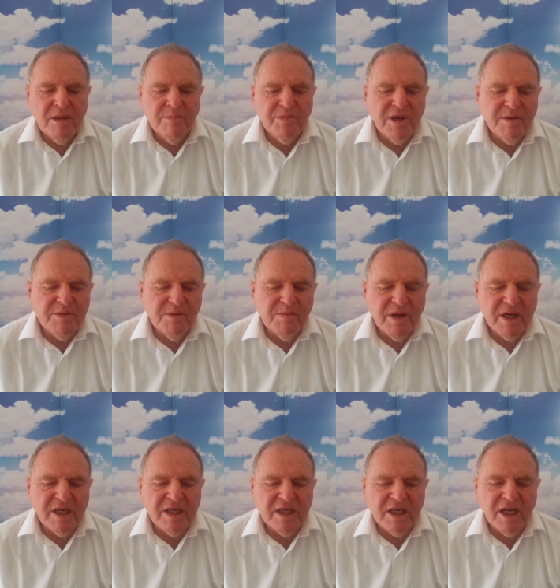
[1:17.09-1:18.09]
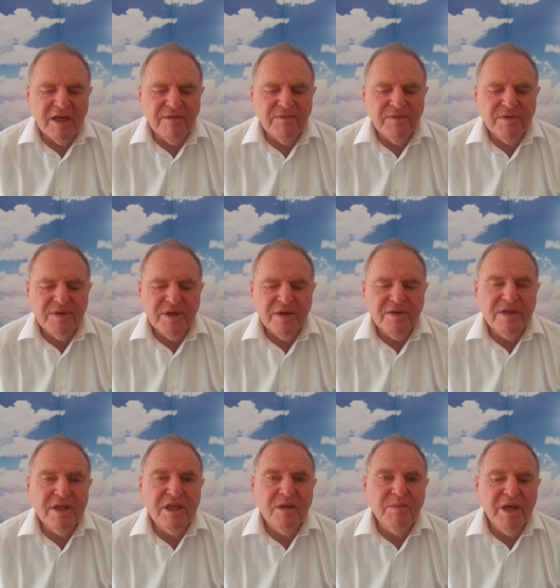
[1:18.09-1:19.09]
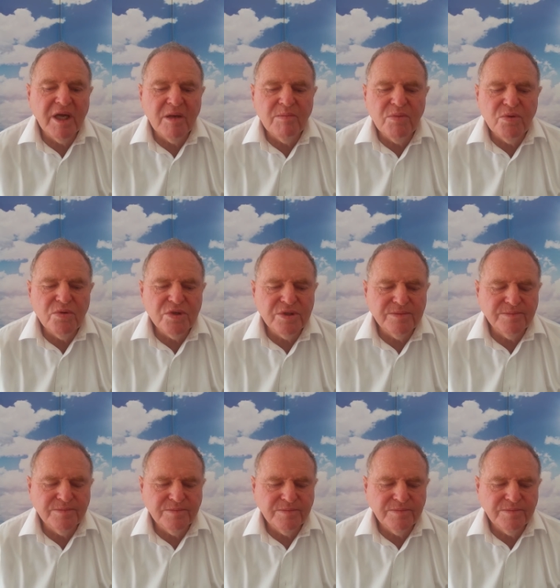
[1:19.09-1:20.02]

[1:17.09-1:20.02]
People making love don't think about abortion.